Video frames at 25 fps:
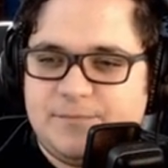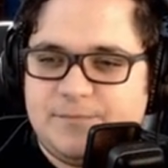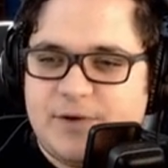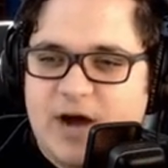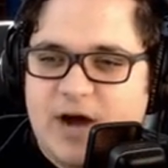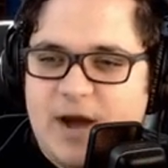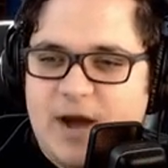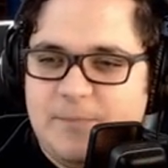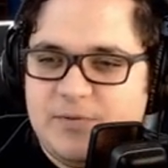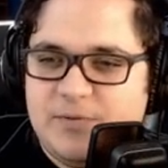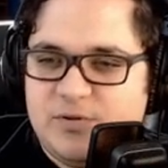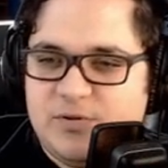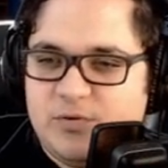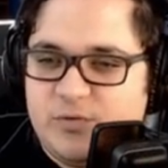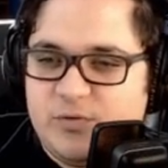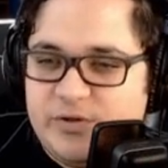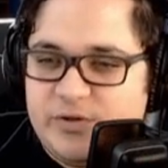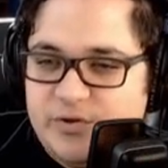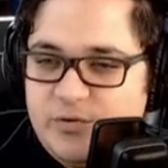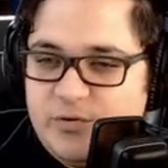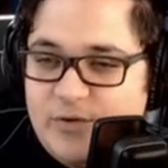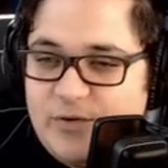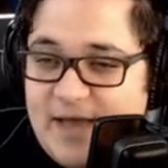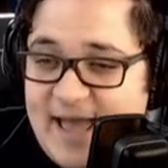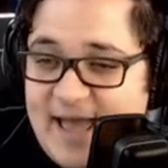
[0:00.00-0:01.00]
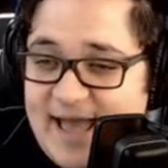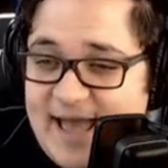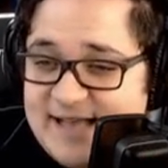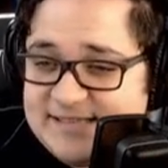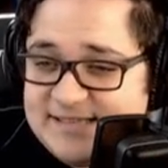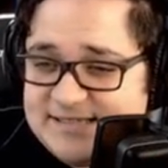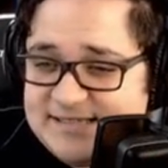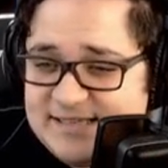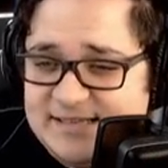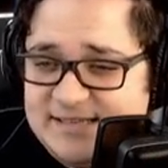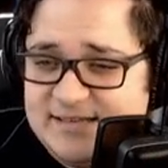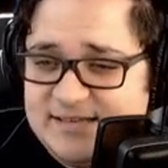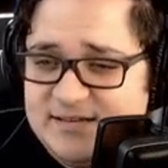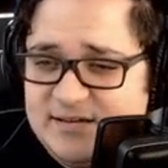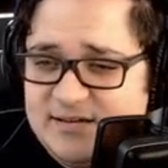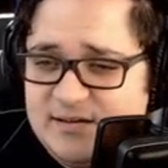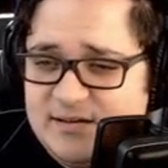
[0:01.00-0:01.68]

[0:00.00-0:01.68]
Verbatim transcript: popular with who has it,